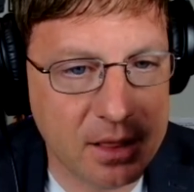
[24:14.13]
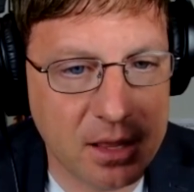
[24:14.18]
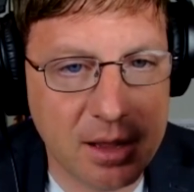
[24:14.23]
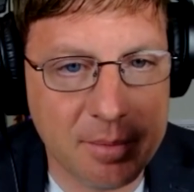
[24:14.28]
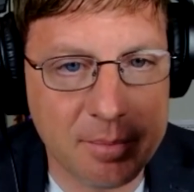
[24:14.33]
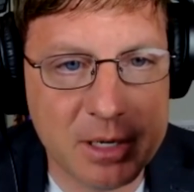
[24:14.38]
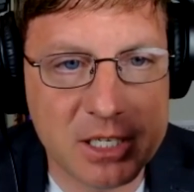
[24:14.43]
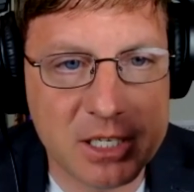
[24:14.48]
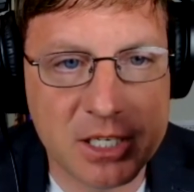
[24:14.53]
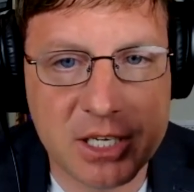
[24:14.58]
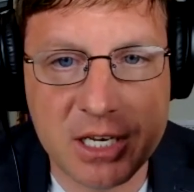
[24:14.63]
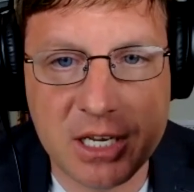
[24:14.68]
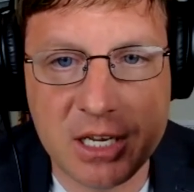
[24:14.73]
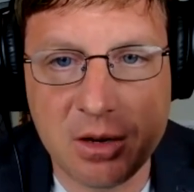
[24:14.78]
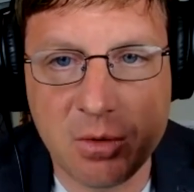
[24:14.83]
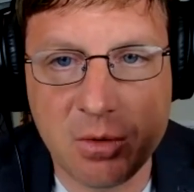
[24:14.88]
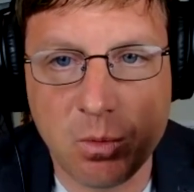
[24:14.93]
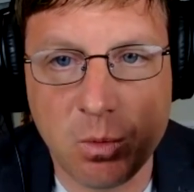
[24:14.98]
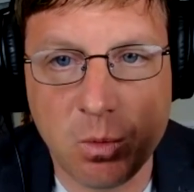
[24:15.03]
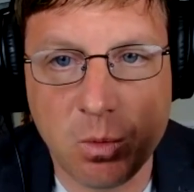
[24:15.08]
let me
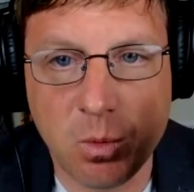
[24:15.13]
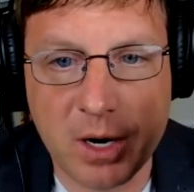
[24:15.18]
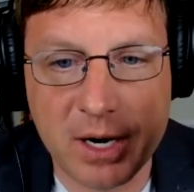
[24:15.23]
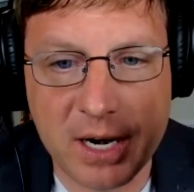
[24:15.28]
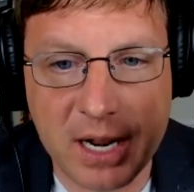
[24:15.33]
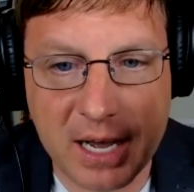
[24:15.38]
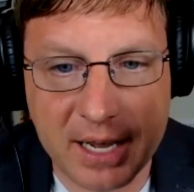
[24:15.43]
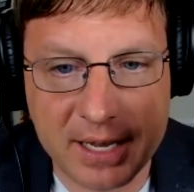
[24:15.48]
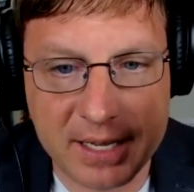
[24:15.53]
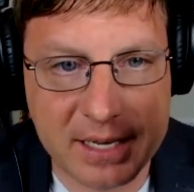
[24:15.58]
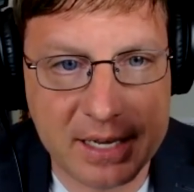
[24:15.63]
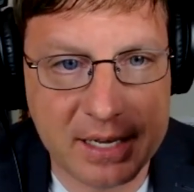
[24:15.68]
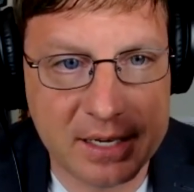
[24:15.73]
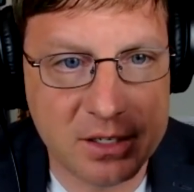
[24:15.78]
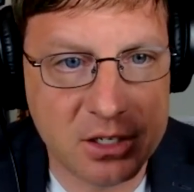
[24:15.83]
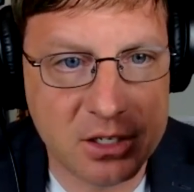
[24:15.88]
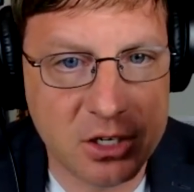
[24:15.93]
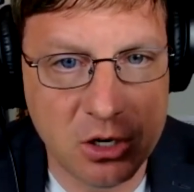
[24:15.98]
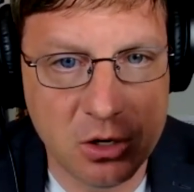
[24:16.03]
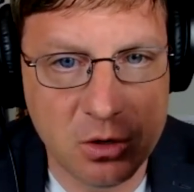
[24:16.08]
see what I
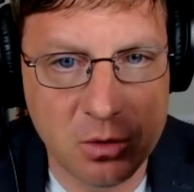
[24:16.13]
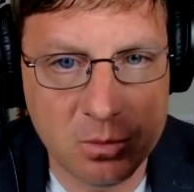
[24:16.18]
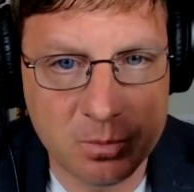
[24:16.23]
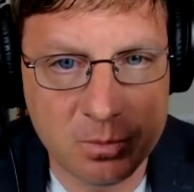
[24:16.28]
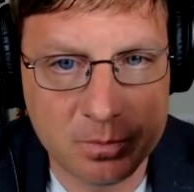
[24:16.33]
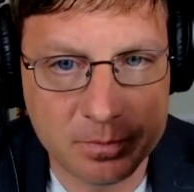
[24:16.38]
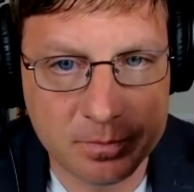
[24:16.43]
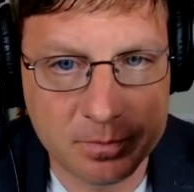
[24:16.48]
can do.